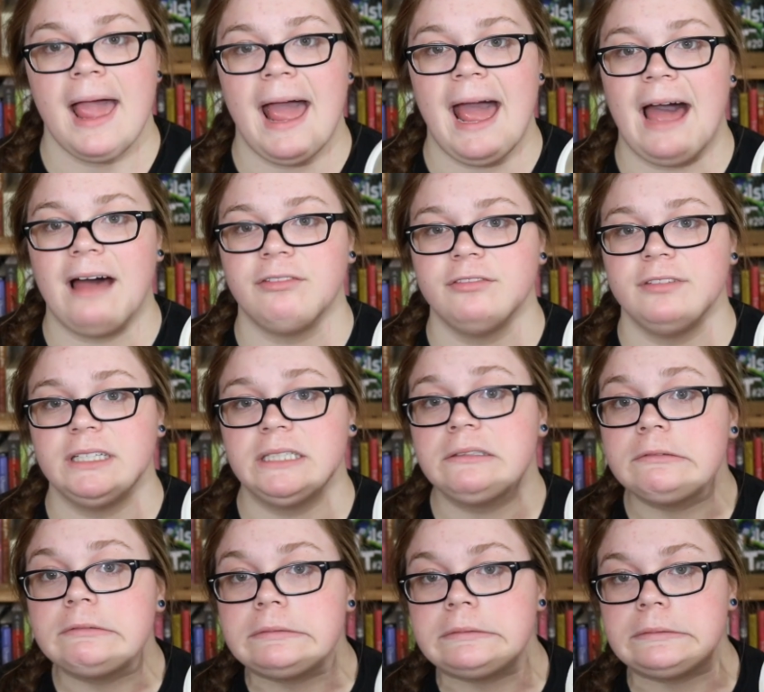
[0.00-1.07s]
half of it
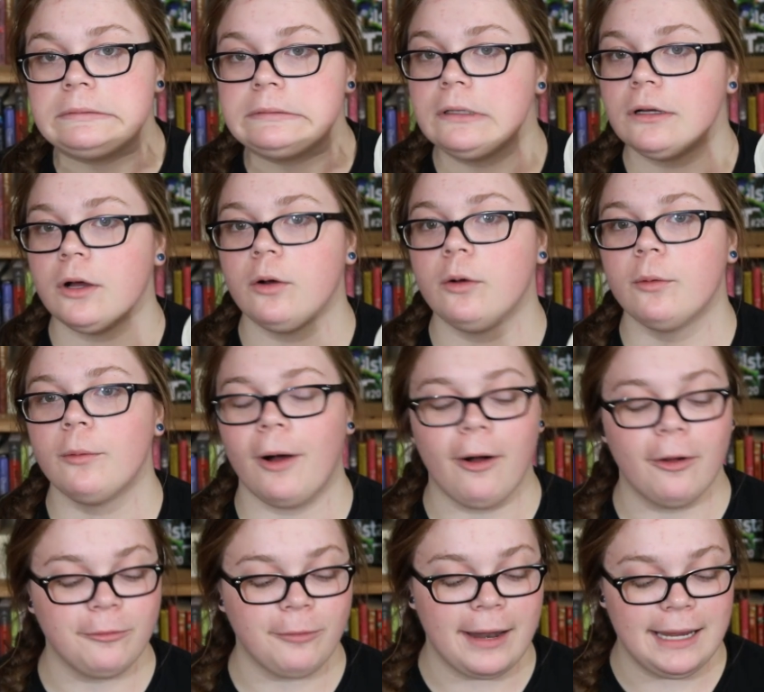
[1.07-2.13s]

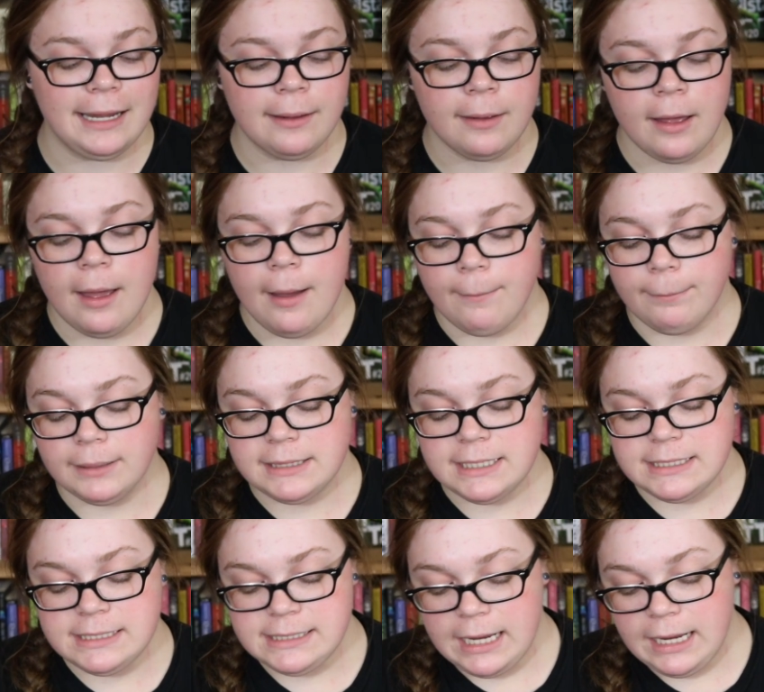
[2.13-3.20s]
already, but they
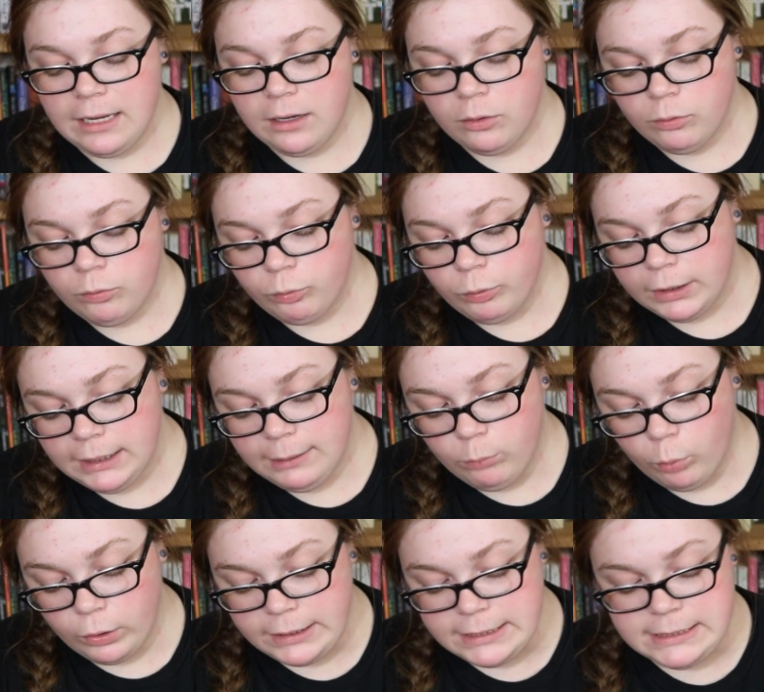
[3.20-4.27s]
stay really
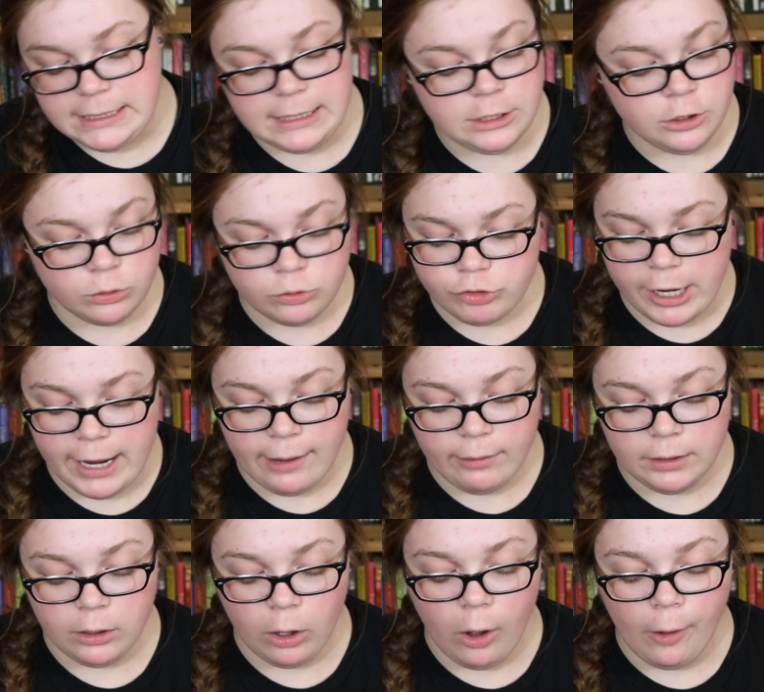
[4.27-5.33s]
moist and they don't dry out
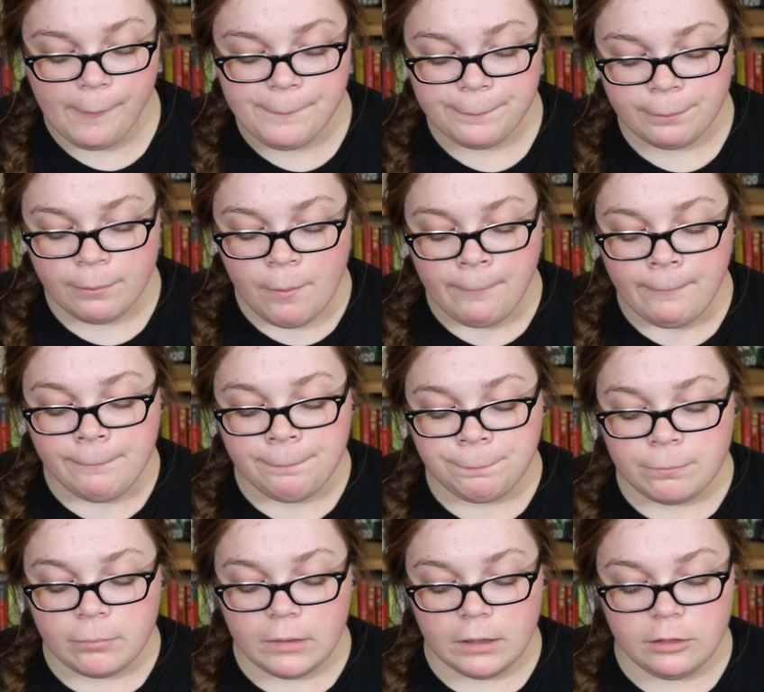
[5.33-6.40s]
at all.
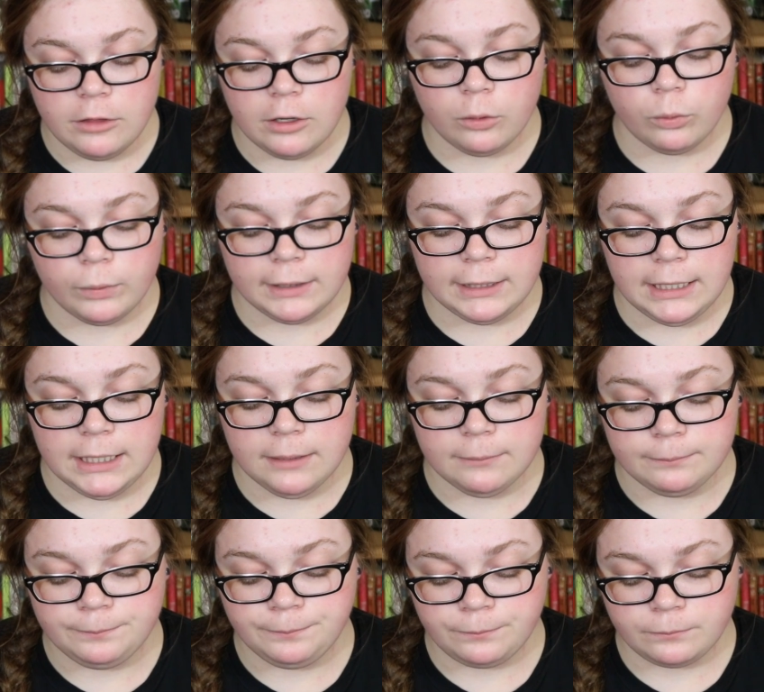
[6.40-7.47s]
They're really
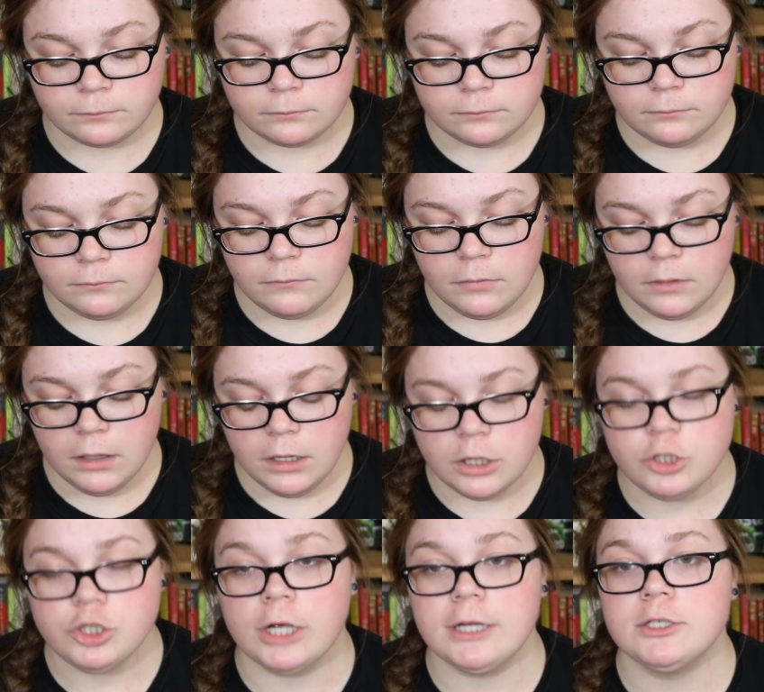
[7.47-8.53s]

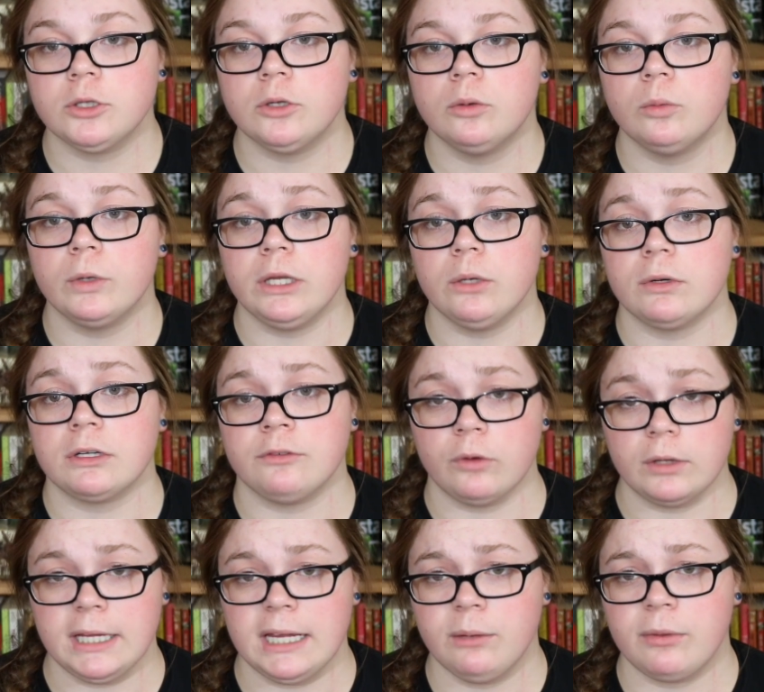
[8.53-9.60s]
gentle when you
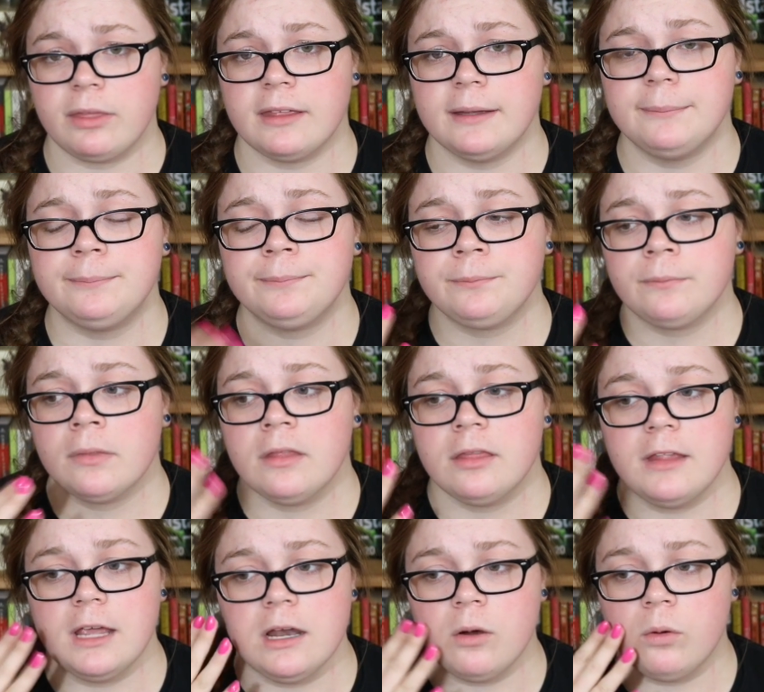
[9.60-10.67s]
exfoliate with them.
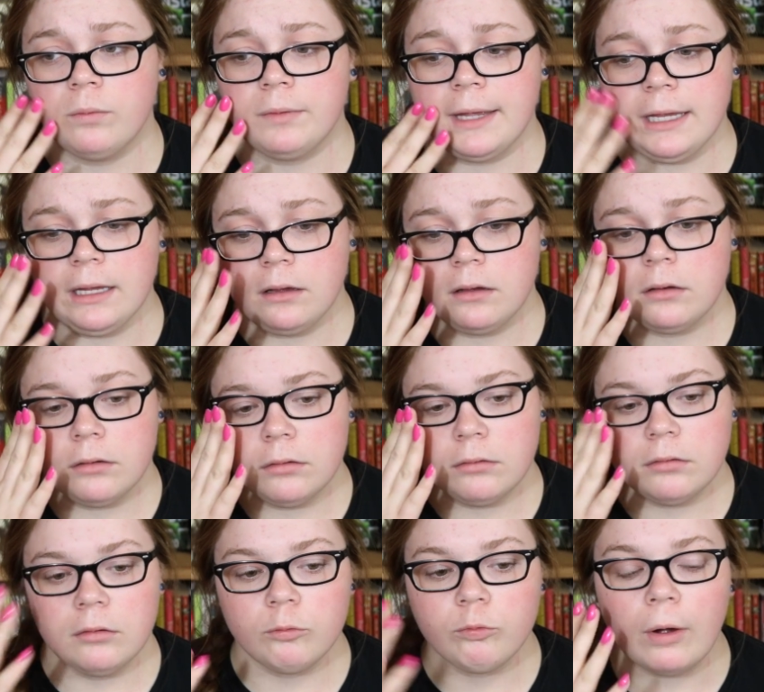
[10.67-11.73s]
They don't like
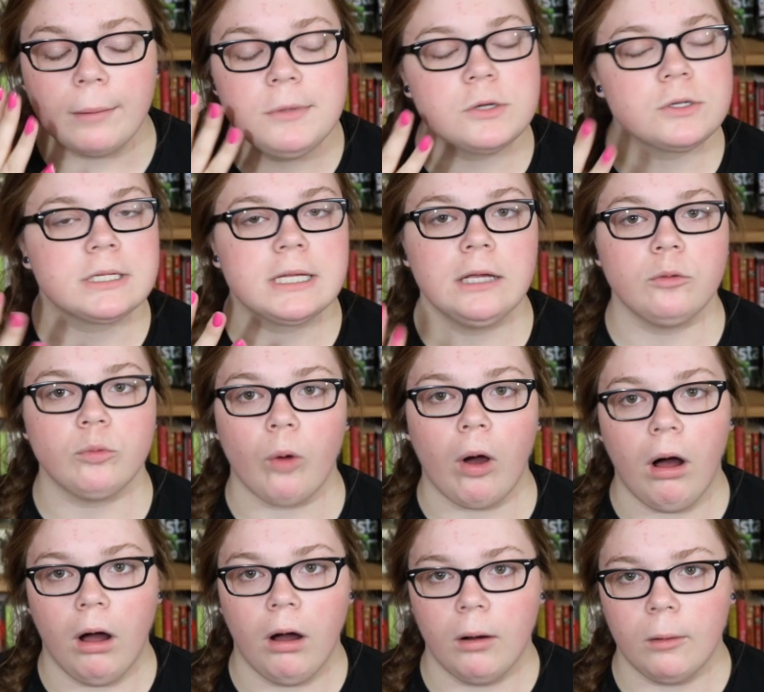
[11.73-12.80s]
rub your skin
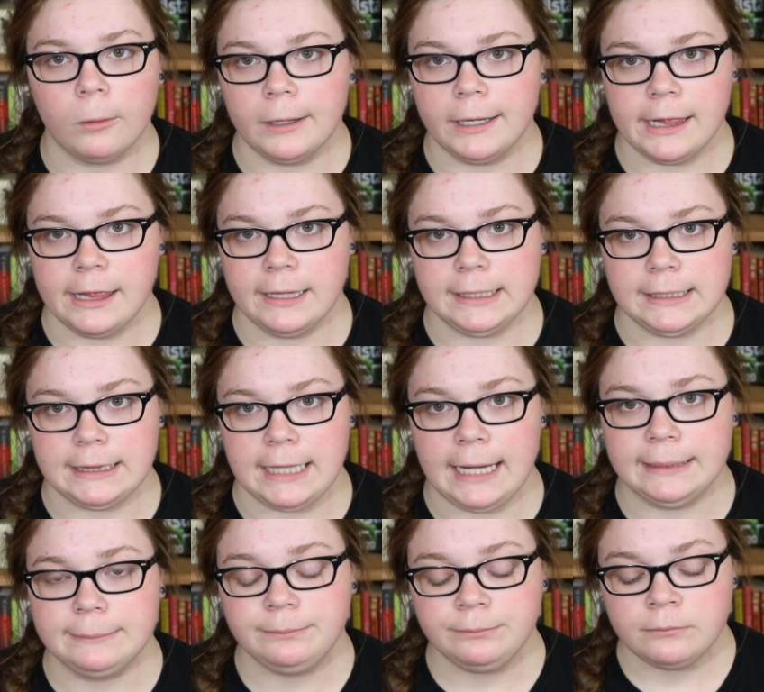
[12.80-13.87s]
raw or anything like that,